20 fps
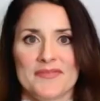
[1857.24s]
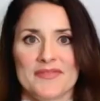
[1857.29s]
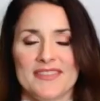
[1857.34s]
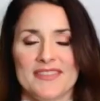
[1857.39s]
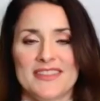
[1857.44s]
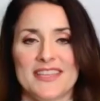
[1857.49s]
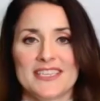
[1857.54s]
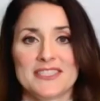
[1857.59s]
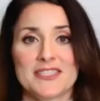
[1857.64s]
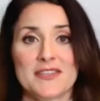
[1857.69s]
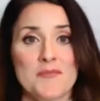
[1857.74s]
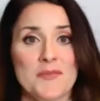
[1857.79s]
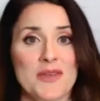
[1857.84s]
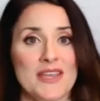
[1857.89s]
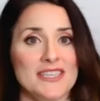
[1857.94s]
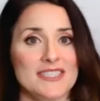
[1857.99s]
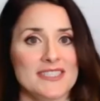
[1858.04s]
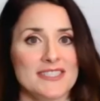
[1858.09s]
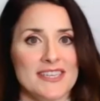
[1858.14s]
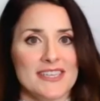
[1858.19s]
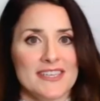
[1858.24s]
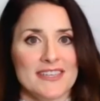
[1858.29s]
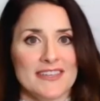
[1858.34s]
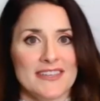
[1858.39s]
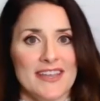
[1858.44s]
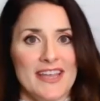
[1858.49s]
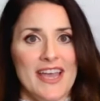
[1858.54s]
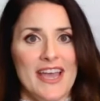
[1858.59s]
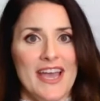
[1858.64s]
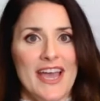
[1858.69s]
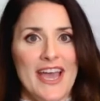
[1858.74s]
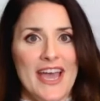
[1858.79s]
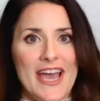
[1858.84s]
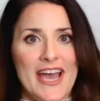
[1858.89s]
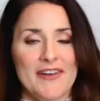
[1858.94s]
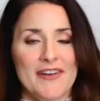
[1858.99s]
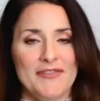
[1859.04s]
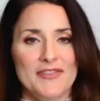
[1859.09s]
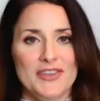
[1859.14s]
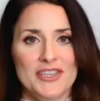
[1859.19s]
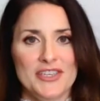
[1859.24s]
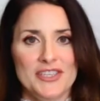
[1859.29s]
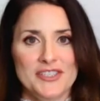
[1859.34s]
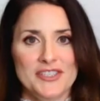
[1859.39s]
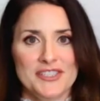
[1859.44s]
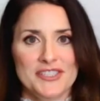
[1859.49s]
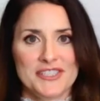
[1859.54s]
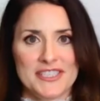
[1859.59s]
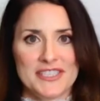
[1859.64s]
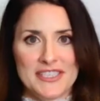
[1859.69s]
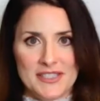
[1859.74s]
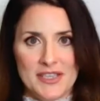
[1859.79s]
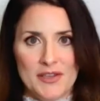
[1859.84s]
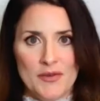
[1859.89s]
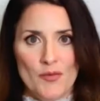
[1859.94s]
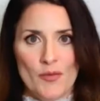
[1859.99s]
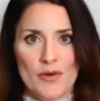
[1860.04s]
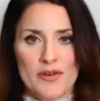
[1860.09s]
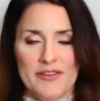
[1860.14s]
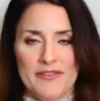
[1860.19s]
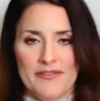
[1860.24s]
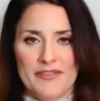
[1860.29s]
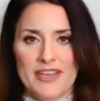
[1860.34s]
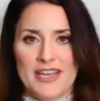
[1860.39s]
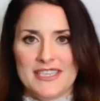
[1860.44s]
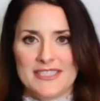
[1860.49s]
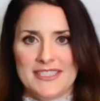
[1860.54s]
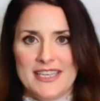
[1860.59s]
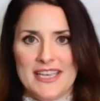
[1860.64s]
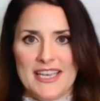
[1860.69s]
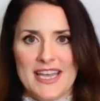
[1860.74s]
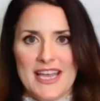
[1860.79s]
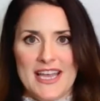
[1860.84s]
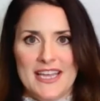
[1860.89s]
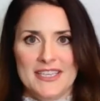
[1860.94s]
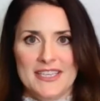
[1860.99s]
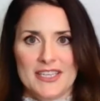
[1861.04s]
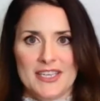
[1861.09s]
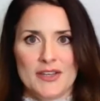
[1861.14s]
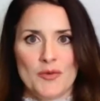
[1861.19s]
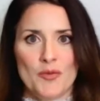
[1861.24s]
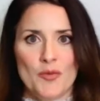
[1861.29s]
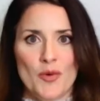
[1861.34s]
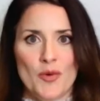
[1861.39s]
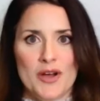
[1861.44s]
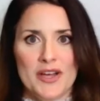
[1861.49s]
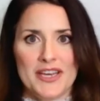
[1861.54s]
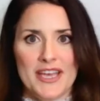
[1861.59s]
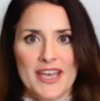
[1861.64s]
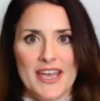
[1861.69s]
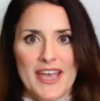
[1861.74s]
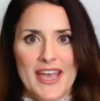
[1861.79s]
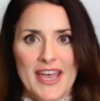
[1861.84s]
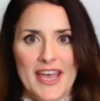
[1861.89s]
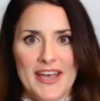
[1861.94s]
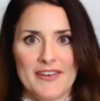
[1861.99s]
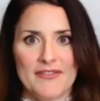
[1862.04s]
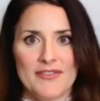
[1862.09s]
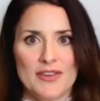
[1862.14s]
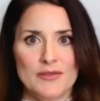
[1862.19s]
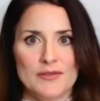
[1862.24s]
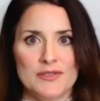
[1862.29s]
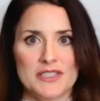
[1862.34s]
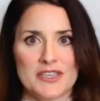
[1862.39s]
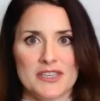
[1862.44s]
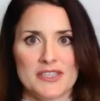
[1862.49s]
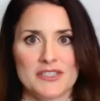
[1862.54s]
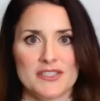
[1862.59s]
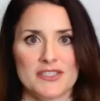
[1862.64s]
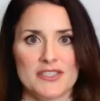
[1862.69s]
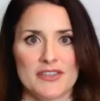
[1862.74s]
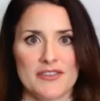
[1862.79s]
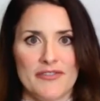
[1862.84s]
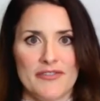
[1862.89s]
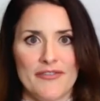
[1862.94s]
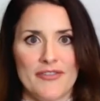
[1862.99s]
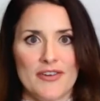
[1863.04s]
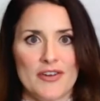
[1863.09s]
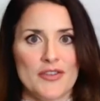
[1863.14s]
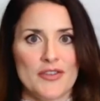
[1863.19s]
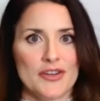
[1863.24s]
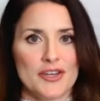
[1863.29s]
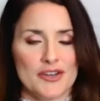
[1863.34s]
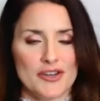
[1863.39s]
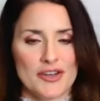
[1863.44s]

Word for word: That's amazing. After season one of Last Day ended, what have you done to further your